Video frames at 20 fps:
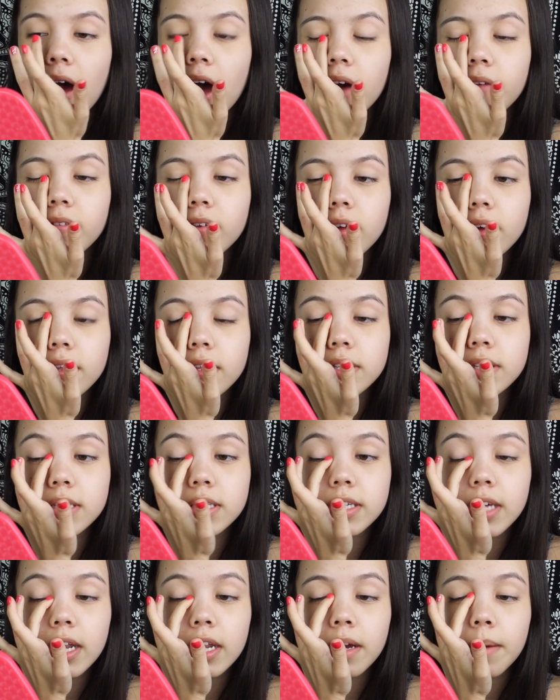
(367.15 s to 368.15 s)
I feel like this
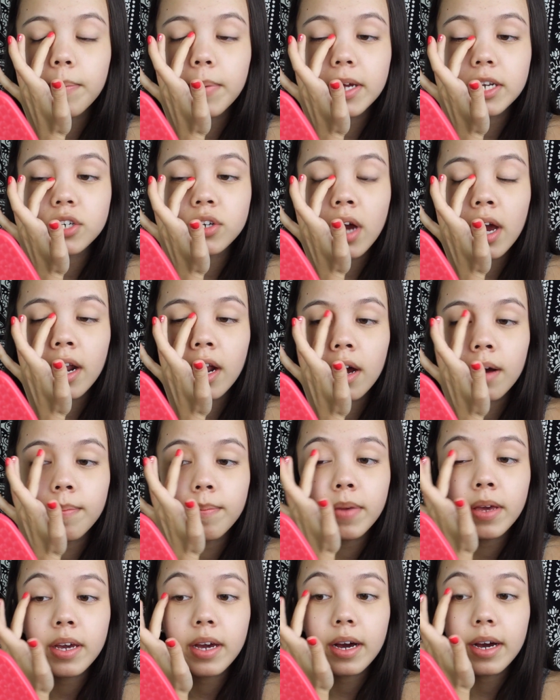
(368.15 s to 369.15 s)
is getting a bit dried
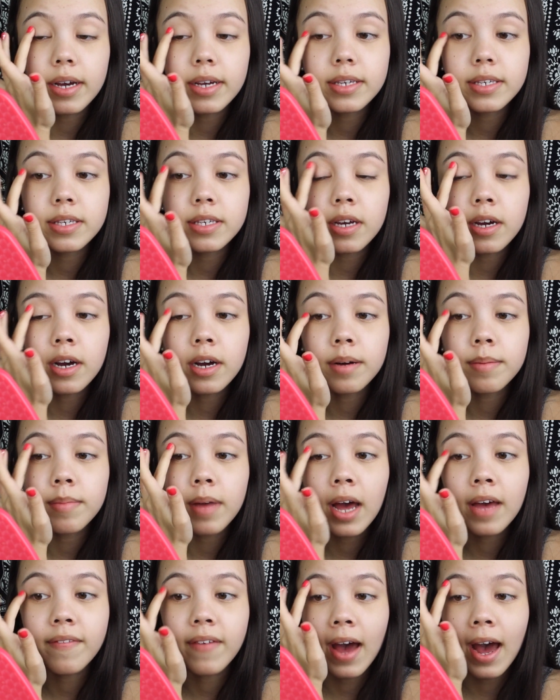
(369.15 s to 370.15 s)
up because
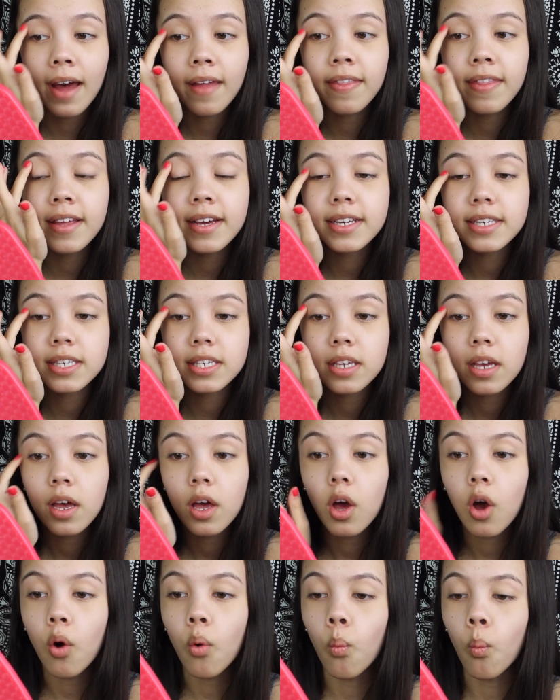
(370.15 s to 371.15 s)
I've had this
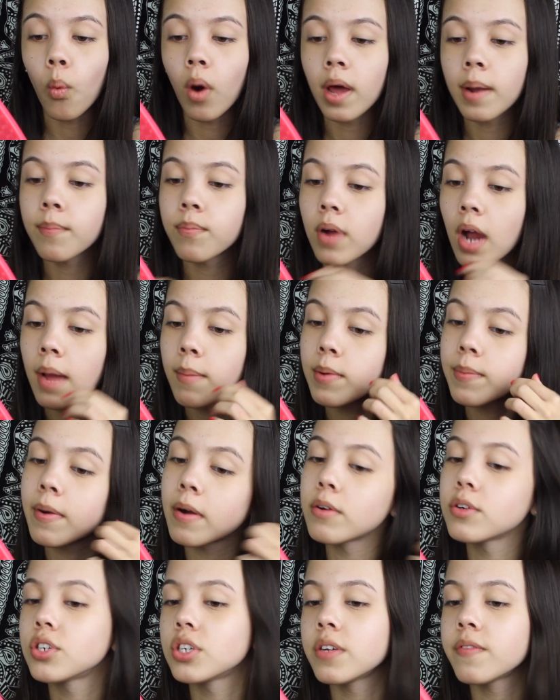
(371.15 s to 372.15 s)
one primer
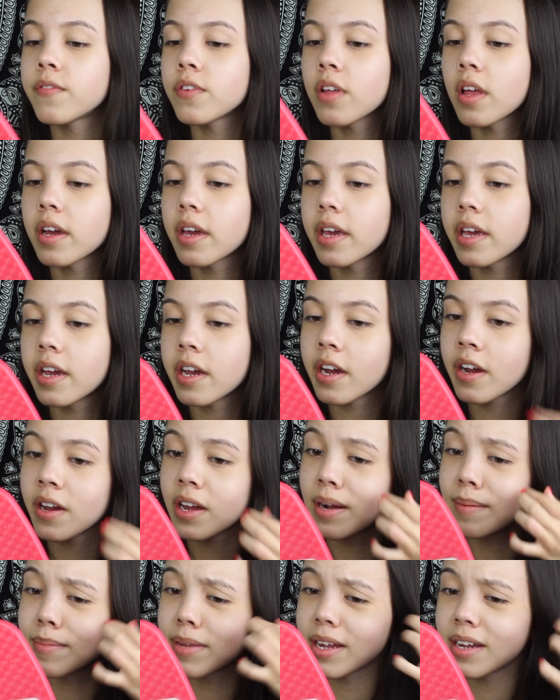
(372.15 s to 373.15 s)
potion for like a year,
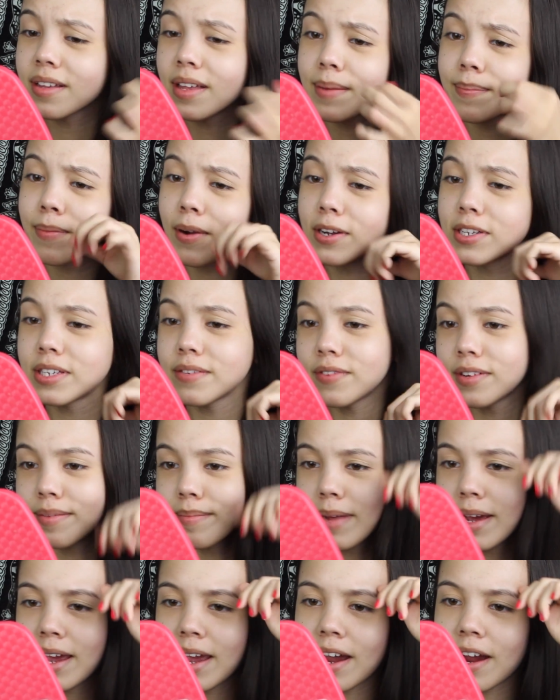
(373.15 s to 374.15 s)
and I'm getting like parts of it
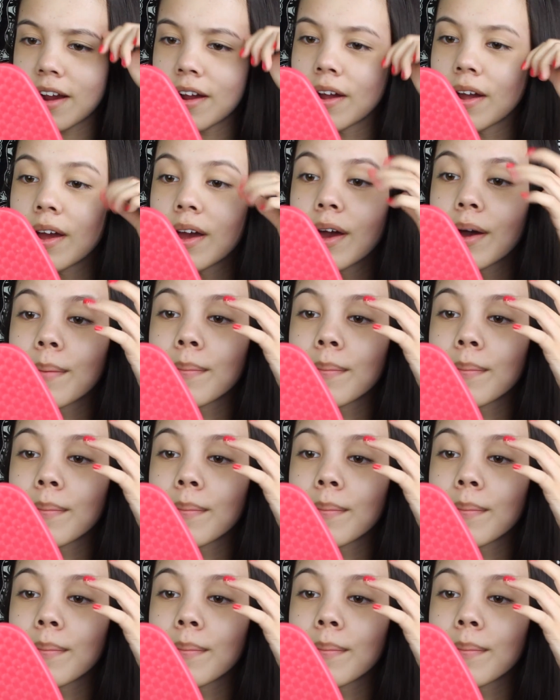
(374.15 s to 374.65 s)
in my hair.